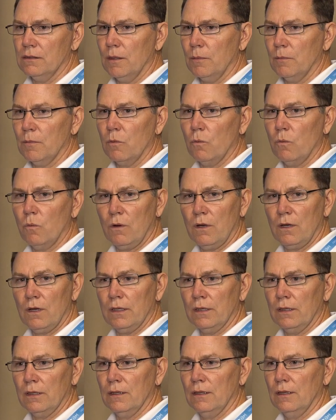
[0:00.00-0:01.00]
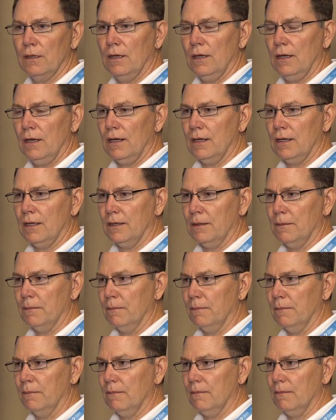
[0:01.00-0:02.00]
Number one,
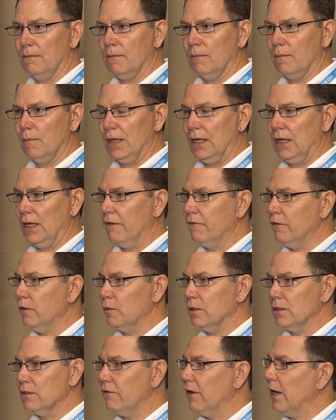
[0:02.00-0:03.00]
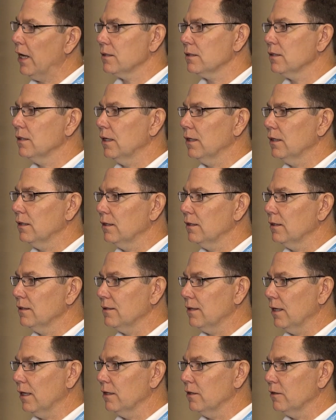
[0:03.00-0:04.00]
everyone's fascinated these
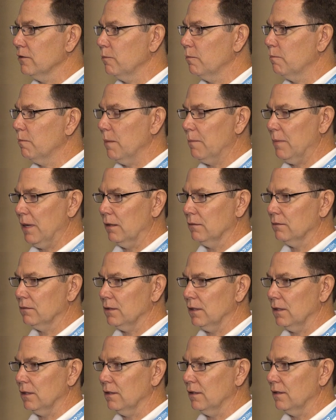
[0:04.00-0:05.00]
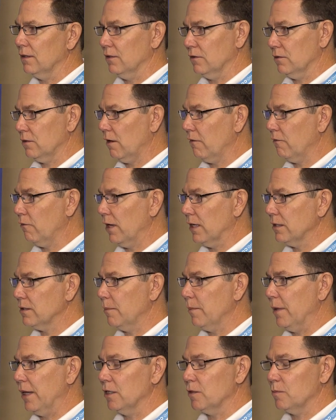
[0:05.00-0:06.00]
days about the software
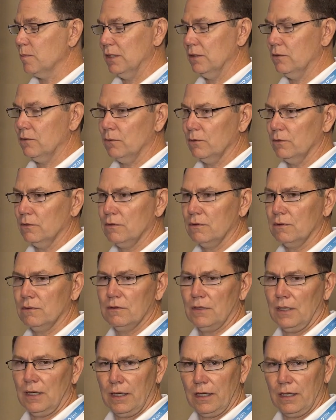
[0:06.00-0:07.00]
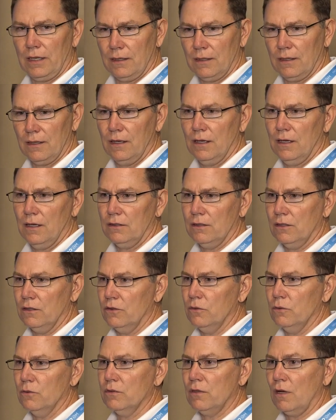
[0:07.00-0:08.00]
asset management tools, and to
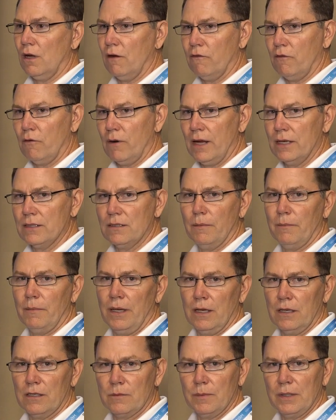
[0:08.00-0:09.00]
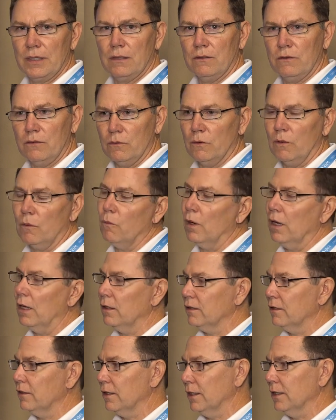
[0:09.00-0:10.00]
do software asset management and do it
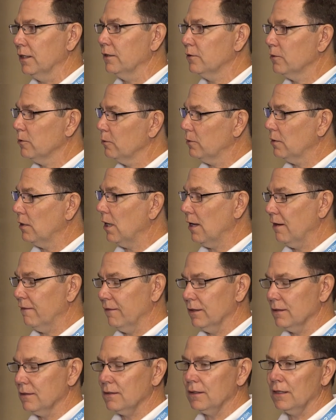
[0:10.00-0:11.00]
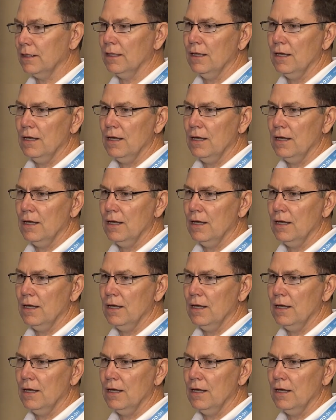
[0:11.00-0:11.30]
well, you need a tool, obviously.